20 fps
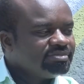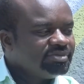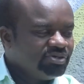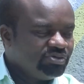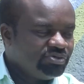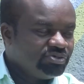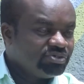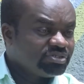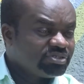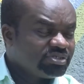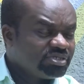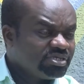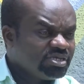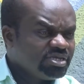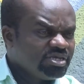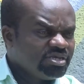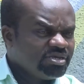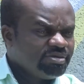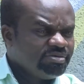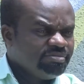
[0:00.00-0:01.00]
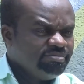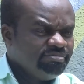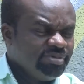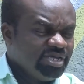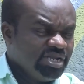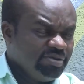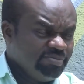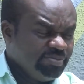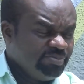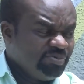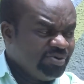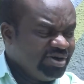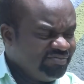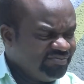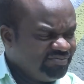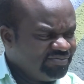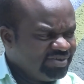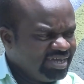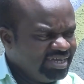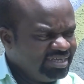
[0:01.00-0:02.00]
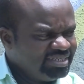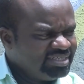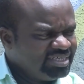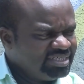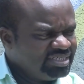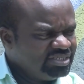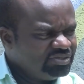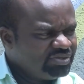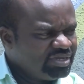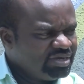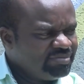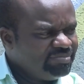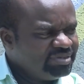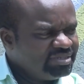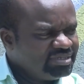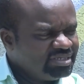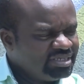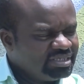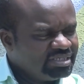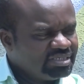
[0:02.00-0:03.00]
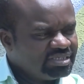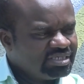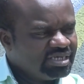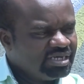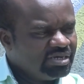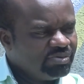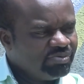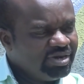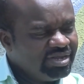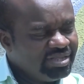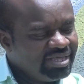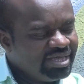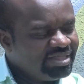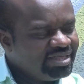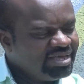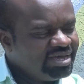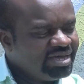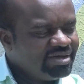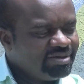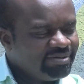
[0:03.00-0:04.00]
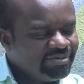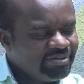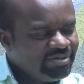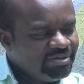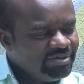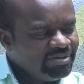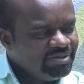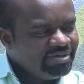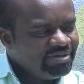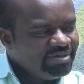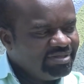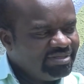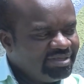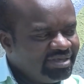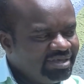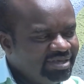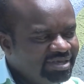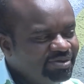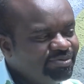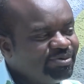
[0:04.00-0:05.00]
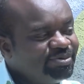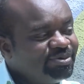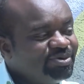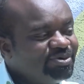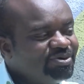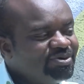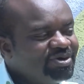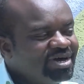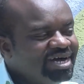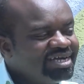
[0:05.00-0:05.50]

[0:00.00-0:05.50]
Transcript: Because many people have entered into that business, and when they're there, they get what we call